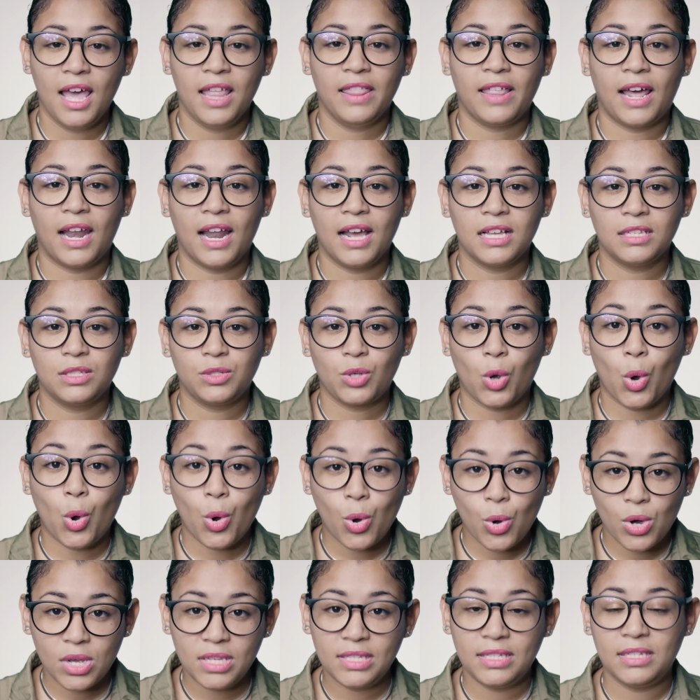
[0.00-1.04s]
that has
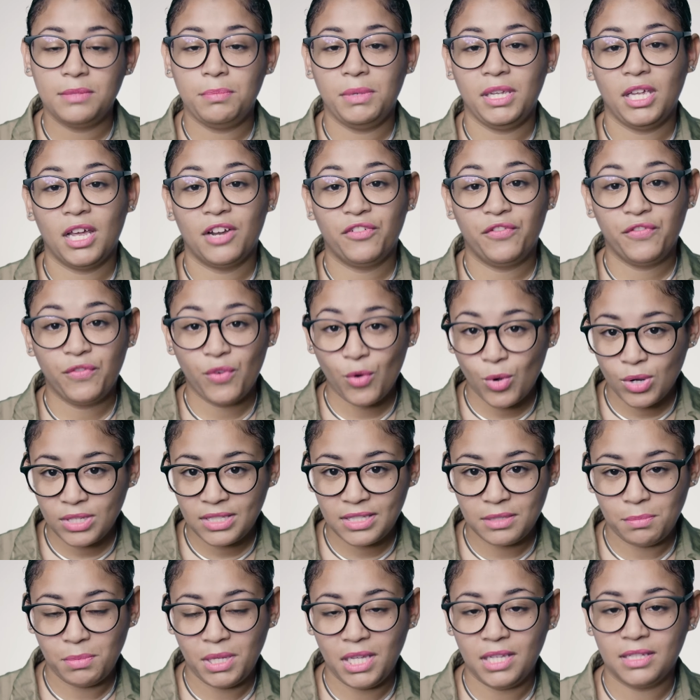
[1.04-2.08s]
caused me and
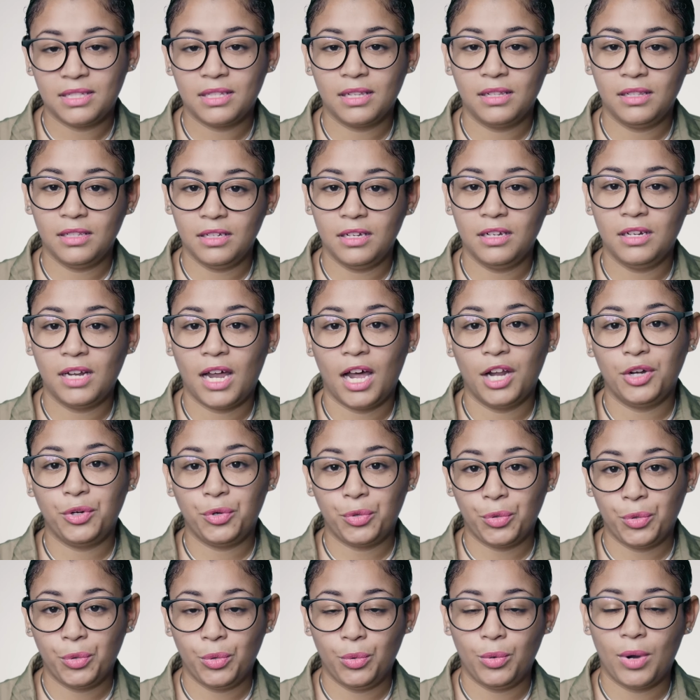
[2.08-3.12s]
forced me to learn and
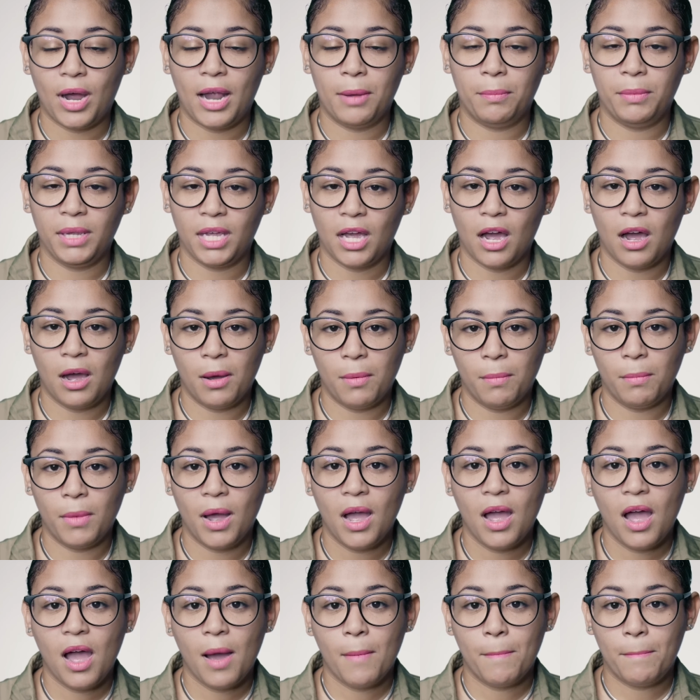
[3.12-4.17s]
grow and become
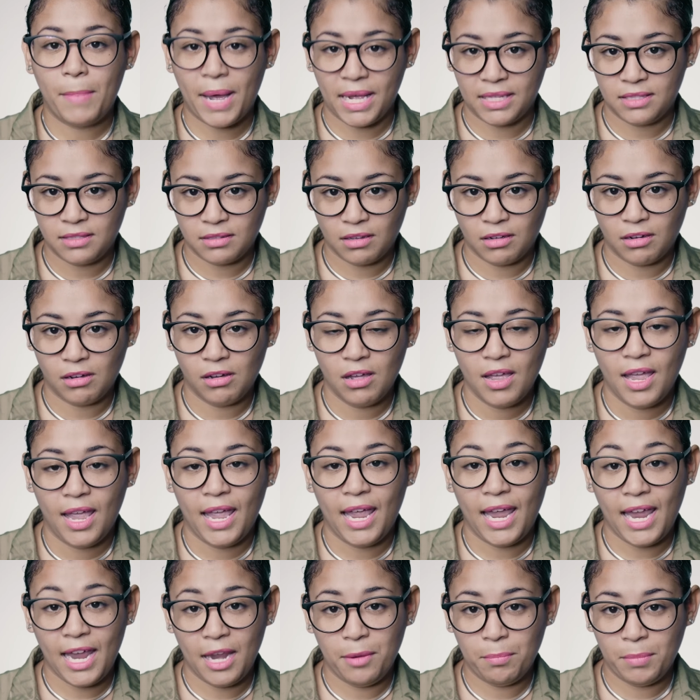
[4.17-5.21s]
better
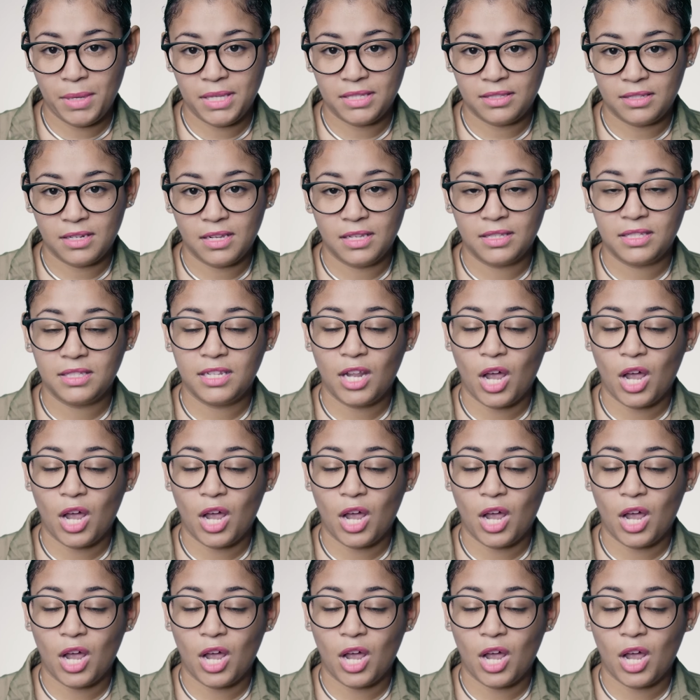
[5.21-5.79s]
in business.